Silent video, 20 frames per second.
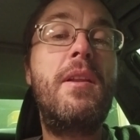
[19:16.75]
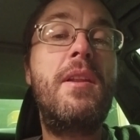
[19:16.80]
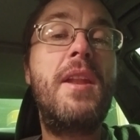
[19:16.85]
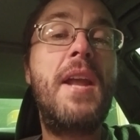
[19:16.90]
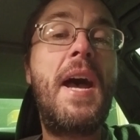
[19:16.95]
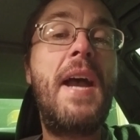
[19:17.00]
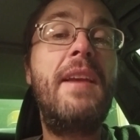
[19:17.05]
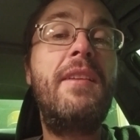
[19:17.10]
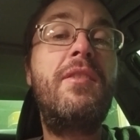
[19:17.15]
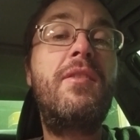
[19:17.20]

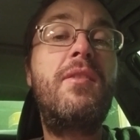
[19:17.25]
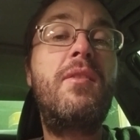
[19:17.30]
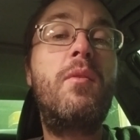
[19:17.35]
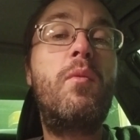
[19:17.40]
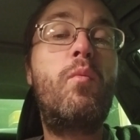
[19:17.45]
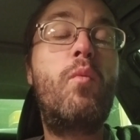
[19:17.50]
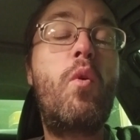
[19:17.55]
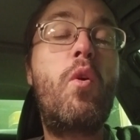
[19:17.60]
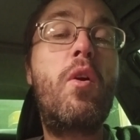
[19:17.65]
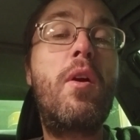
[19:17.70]
Nice,
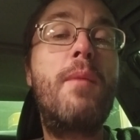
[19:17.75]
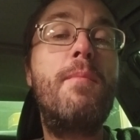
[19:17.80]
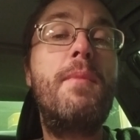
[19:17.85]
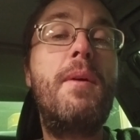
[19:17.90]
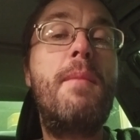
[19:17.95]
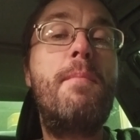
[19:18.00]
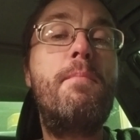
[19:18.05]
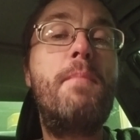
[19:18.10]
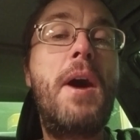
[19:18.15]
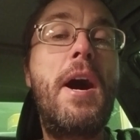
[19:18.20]
warm,
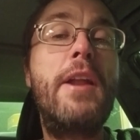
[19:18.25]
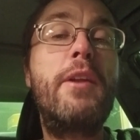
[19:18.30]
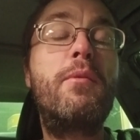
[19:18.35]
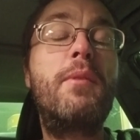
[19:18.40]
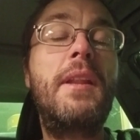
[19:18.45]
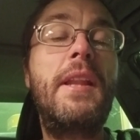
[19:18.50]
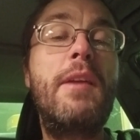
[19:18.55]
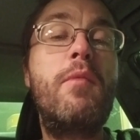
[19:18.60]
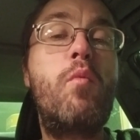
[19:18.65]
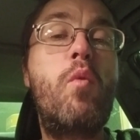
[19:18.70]

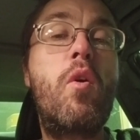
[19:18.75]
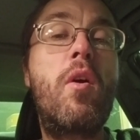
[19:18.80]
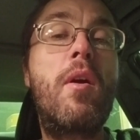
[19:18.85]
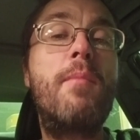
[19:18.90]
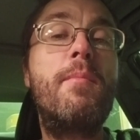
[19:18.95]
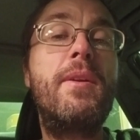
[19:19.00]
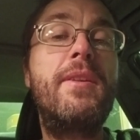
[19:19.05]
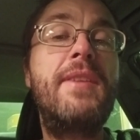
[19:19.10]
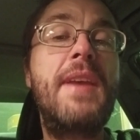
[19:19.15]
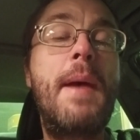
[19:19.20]
moderately
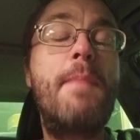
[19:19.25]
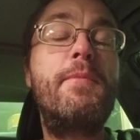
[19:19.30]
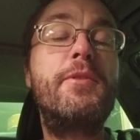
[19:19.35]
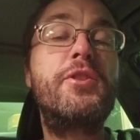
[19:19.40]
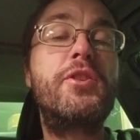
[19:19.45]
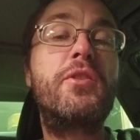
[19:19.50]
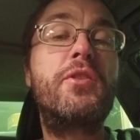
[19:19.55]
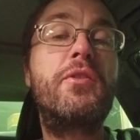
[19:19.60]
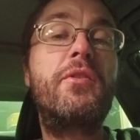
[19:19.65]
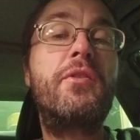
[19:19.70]
warm
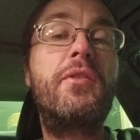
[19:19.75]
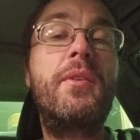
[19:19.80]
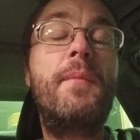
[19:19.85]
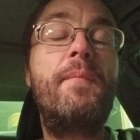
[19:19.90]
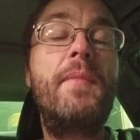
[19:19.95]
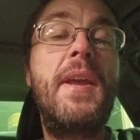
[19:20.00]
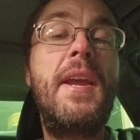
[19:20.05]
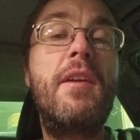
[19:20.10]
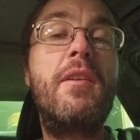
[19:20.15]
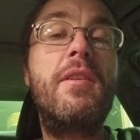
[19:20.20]
temperatures
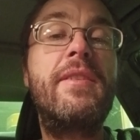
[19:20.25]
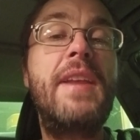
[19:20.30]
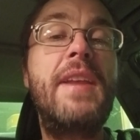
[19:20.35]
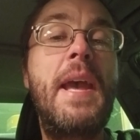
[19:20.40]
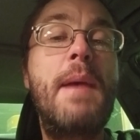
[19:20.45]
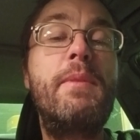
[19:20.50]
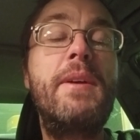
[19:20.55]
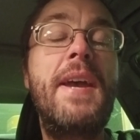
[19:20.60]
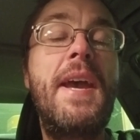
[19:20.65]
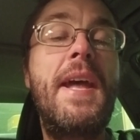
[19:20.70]
here in
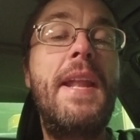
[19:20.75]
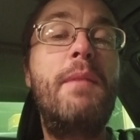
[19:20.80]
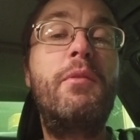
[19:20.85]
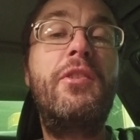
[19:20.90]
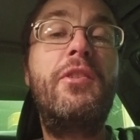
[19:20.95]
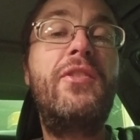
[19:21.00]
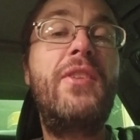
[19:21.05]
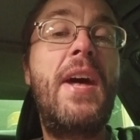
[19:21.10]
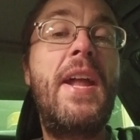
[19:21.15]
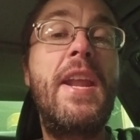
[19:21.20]
Tampa, and it was
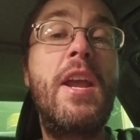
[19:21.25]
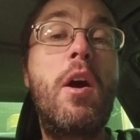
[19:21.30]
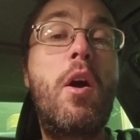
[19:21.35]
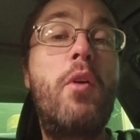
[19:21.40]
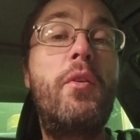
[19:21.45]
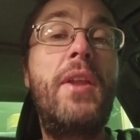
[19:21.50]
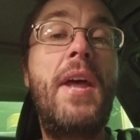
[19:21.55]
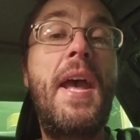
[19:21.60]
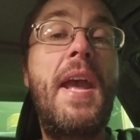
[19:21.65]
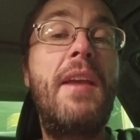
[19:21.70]
sunny all
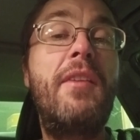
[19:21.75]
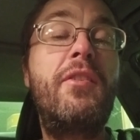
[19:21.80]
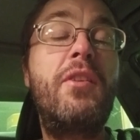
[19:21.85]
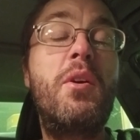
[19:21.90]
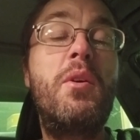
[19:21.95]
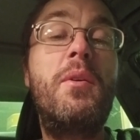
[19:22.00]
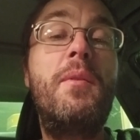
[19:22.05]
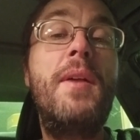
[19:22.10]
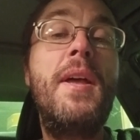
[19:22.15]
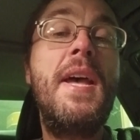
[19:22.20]
day.
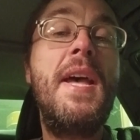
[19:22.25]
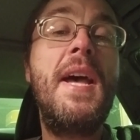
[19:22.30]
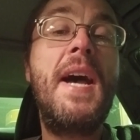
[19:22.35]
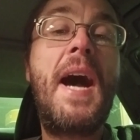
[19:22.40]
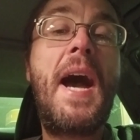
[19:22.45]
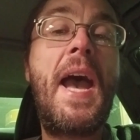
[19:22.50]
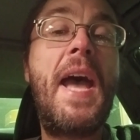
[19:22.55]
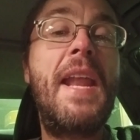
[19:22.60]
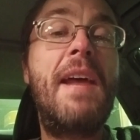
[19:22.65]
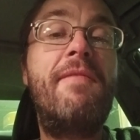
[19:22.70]
So
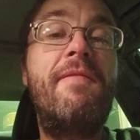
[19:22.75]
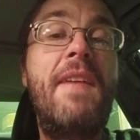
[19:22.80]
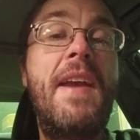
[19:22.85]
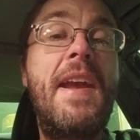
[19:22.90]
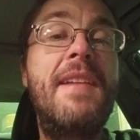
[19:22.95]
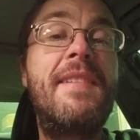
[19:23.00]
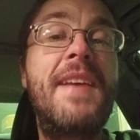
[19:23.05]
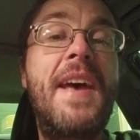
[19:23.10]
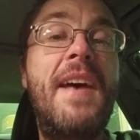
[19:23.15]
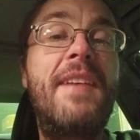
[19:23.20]
I had a
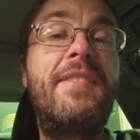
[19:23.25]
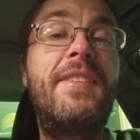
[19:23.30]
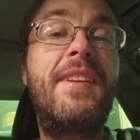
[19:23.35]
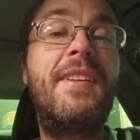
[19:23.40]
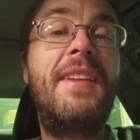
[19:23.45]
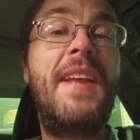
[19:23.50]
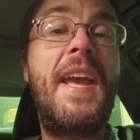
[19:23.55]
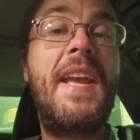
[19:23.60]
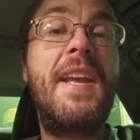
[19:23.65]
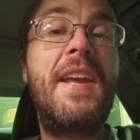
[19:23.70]
fantastic
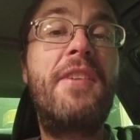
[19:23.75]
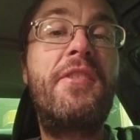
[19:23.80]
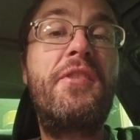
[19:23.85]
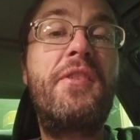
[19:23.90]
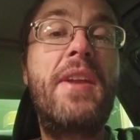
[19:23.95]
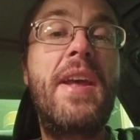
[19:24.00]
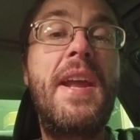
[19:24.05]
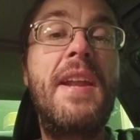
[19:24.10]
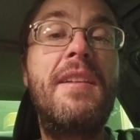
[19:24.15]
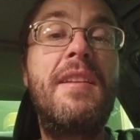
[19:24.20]
day
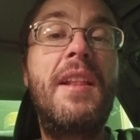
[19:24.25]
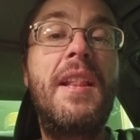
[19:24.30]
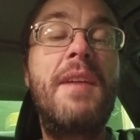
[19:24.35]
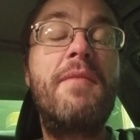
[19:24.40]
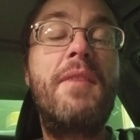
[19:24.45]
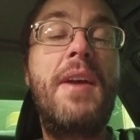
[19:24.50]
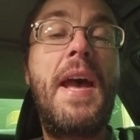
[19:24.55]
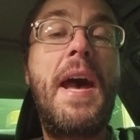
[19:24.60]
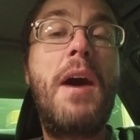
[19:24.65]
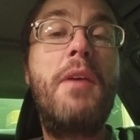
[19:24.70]
yesterday,
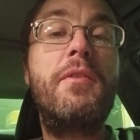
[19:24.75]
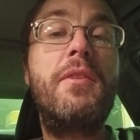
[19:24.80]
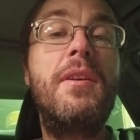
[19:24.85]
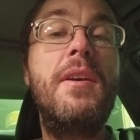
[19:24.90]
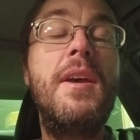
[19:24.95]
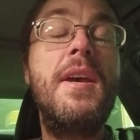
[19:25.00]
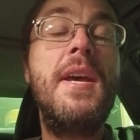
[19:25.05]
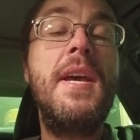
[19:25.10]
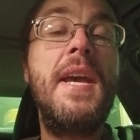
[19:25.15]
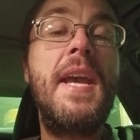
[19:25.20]
out
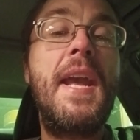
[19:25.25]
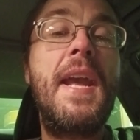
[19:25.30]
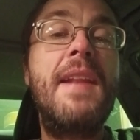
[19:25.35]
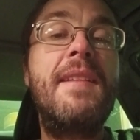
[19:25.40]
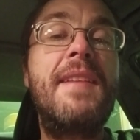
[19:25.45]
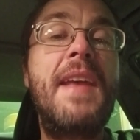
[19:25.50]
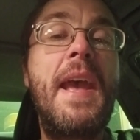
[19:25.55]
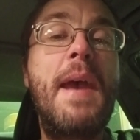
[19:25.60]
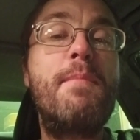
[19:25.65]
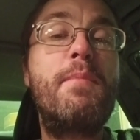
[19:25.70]
in
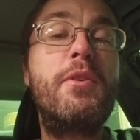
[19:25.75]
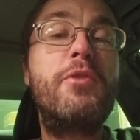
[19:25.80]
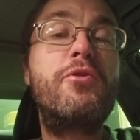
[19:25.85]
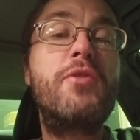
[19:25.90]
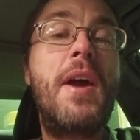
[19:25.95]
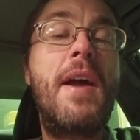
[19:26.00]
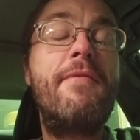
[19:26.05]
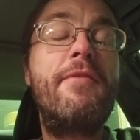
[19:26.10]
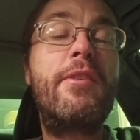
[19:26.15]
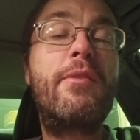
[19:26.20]
Tampa,
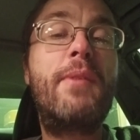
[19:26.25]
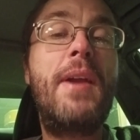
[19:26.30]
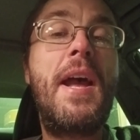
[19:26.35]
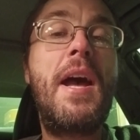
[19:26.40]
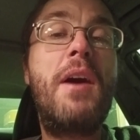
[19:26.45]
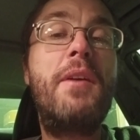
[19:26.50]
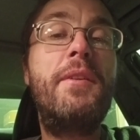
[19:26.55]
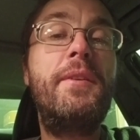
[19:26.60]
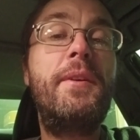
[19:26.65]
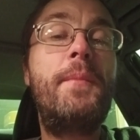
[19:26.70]
driving
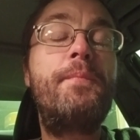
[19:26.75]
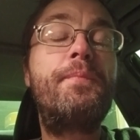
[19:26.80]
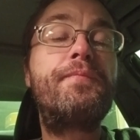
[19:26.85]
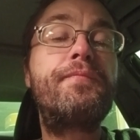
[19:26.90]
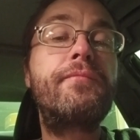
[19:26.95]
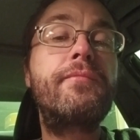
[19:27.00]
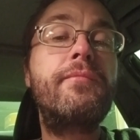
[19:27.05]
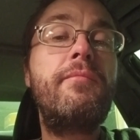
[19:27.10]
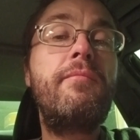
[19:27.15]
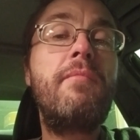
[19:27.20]
around
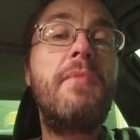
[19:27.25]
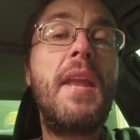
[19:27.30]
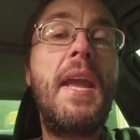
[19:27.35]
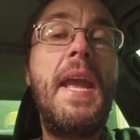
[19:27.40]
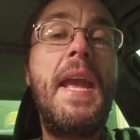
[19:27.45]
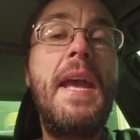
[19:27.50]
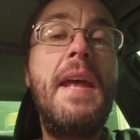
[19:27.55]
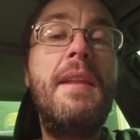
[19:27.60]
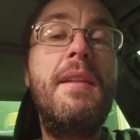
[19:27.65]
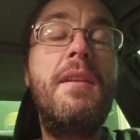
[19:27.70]

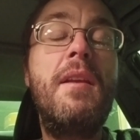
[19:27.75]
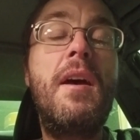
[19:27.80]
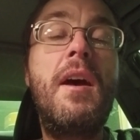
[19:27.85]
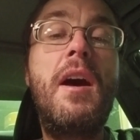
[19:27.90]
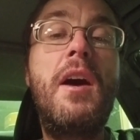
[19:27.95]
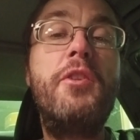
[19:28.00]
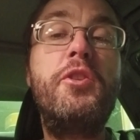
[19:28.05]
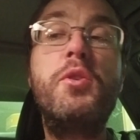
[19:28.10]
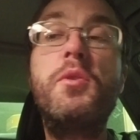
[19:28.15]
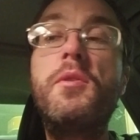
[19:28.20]
and
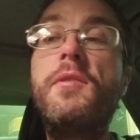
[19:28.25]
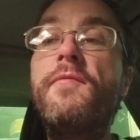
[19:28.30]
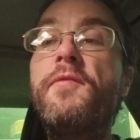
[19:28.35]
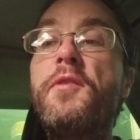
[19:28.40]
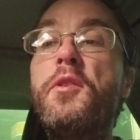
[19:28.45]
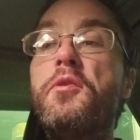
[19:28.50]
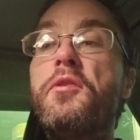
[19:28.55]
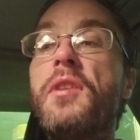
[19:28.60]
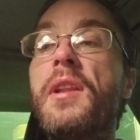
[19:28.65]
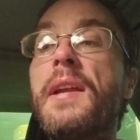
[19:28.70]
doing
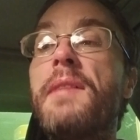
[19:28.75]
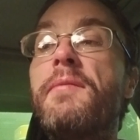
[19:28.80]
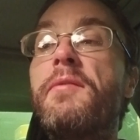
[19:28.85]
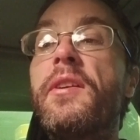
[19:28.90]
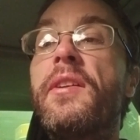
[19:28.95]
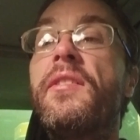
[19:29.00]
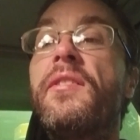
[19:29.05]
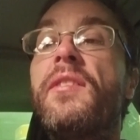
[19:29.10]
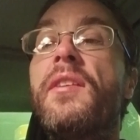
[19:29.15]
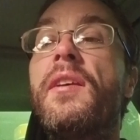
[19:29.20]
food
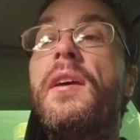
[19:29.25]
deliveries.